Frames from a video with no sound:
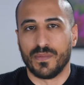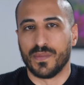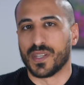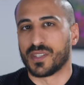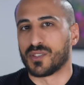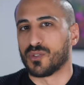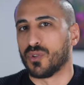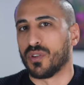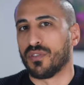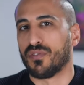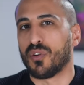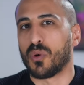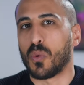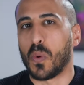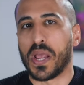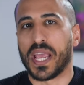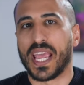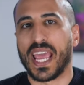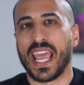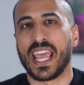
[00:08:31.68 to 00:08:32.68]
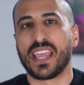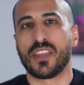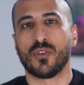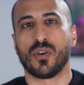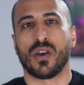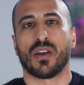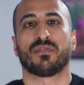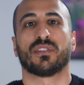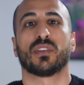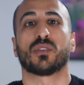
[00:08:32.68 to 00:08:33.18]
Next to the 401k, you
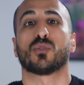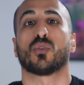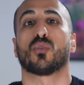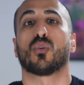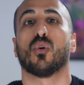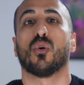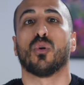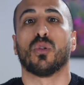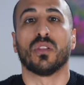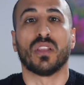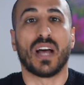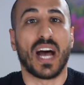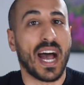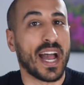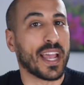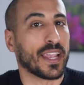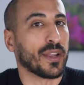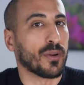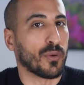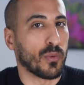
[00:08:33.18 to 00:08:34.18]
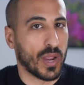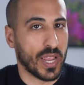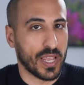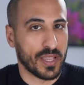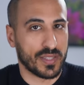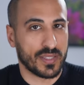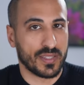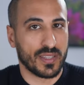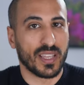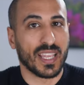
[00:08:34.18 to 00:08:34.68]
have the so-called
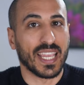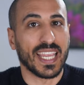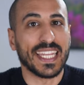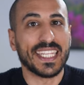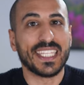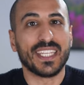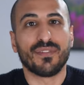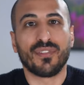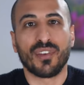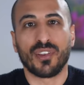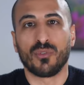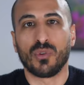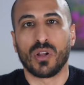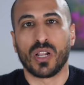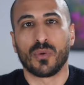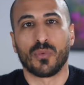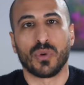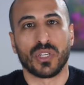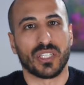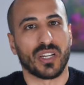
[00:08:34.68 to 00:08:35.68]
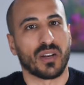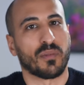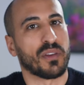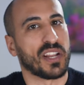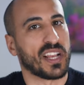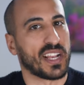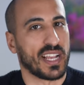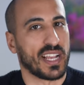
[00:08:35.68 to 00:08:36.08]
IRAs, individual retirement